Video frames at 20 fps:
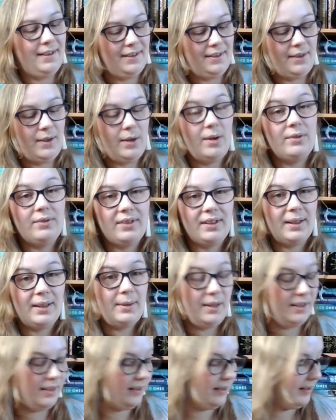So
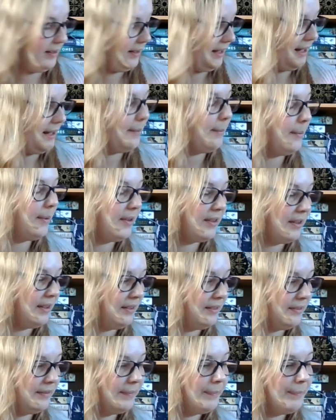hopefully that one
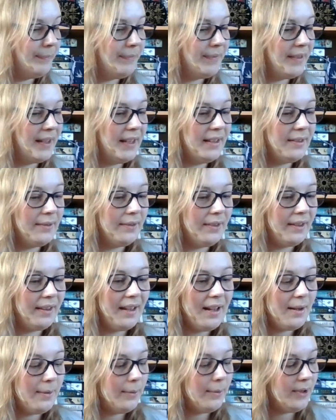is for
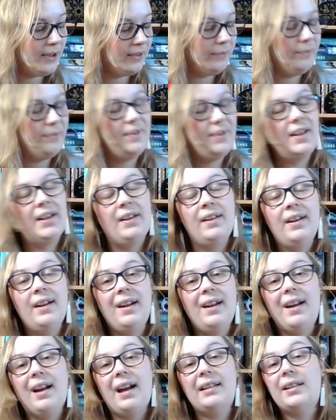that one.
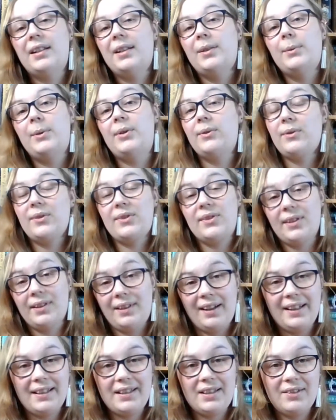And I would also
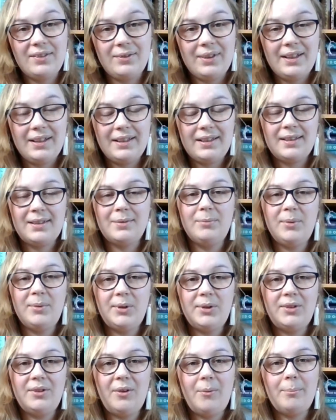like to read some
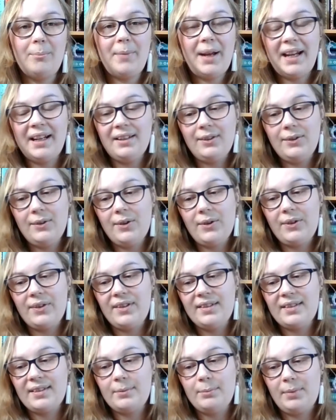more male
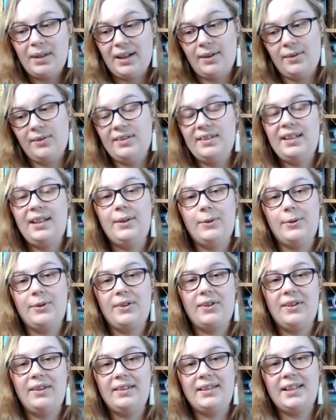authors and POC
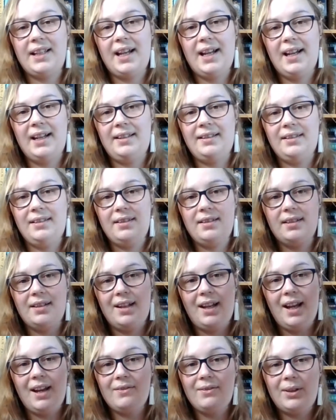authors, and
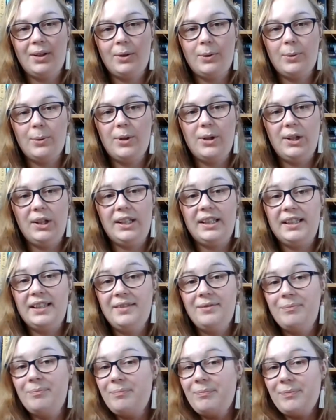Kwan
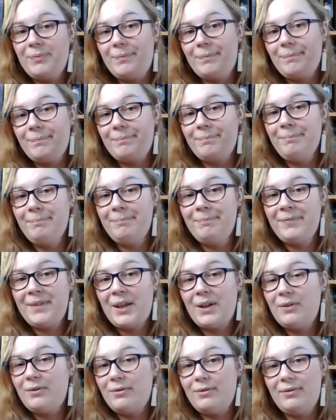
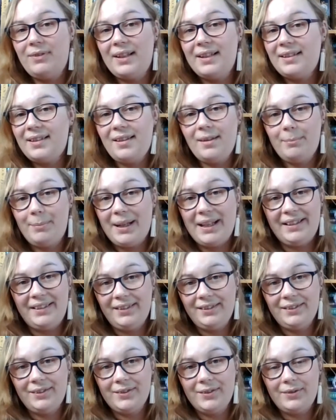fits the
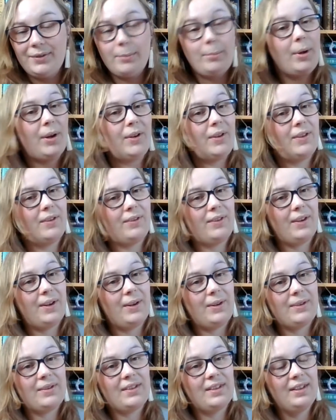bill for both of
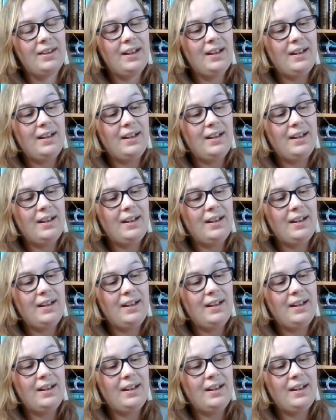those.